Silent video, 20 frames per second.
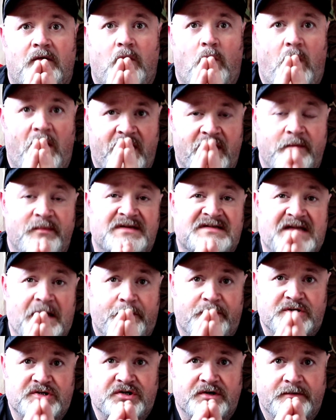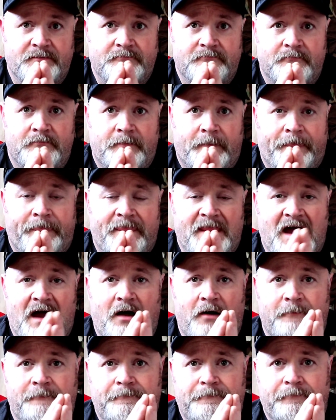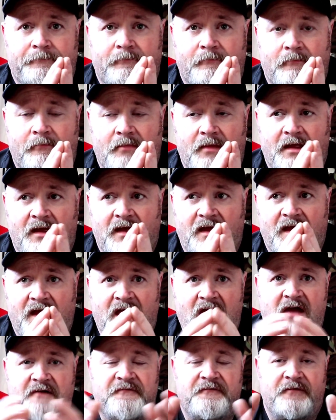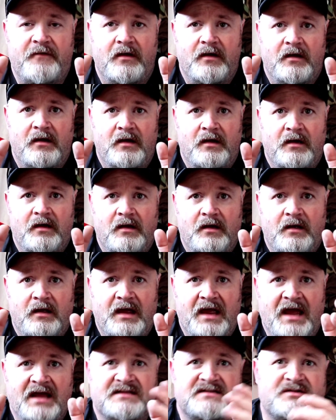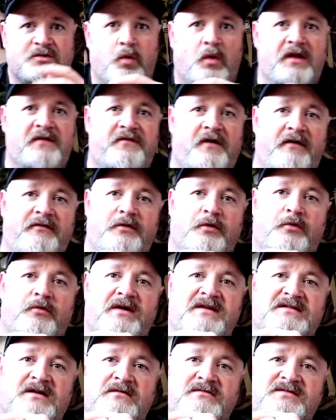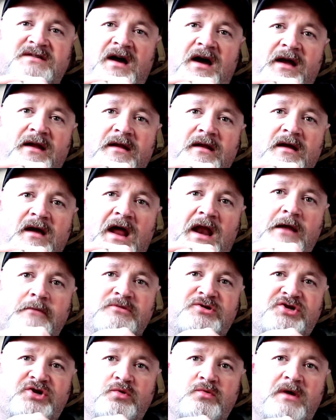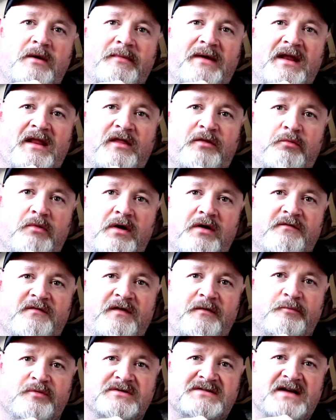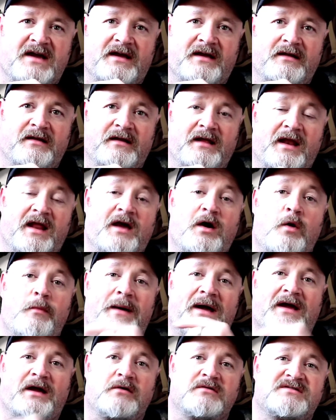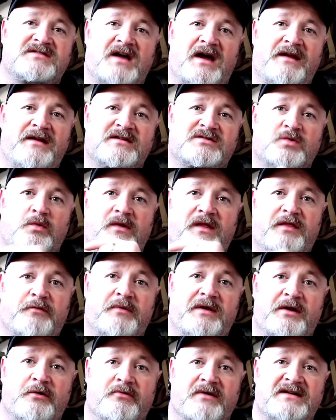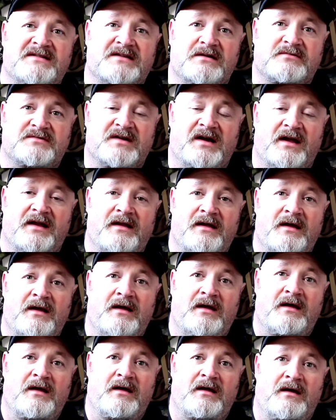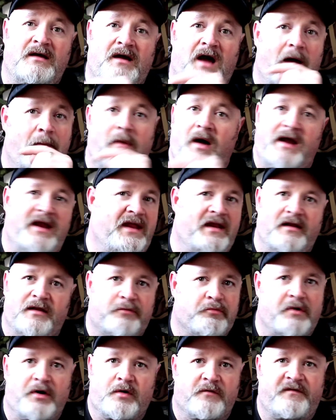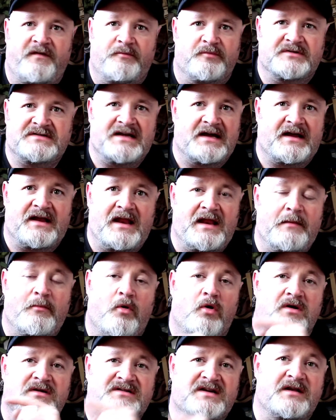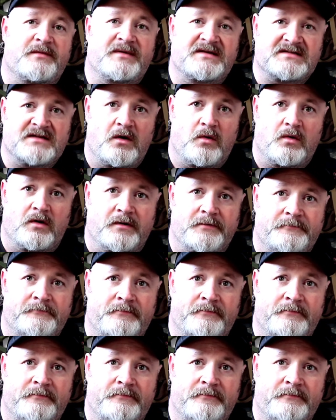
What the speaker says: One of them is temperature. Now, if it's 25 degrees outside and I'm shooting, I'm getting 300 feet per second, and I go back outside and it's only 3 degrees outside, I'm not hitting 300 feet per second anymore. It's going to be slower.